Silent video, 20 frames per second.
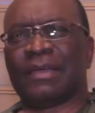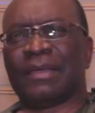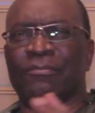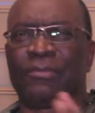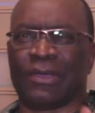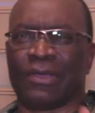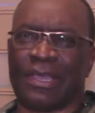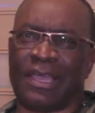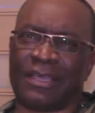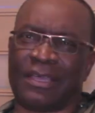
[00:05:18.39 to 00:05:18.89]

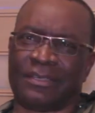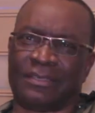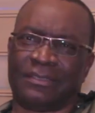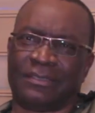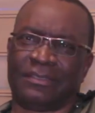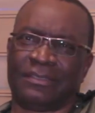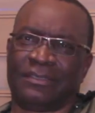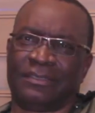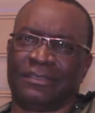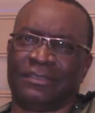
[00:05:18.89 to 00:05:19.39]
hamburger
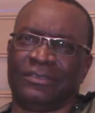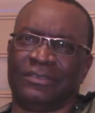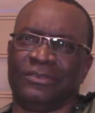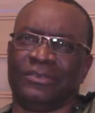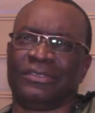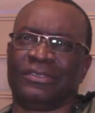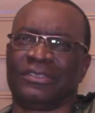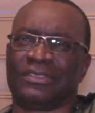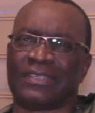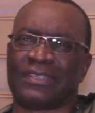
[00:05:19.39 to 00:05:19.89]
and
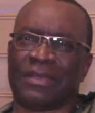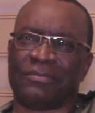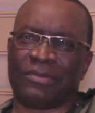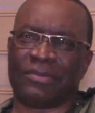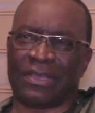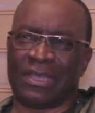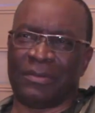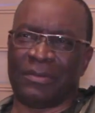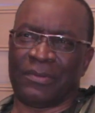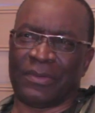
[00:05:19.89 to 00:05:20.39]
all this
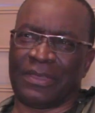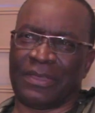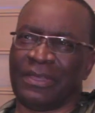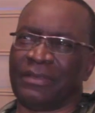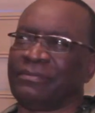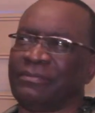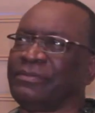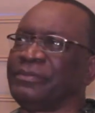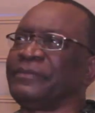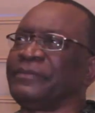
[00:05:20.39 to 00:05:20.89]
hamburger.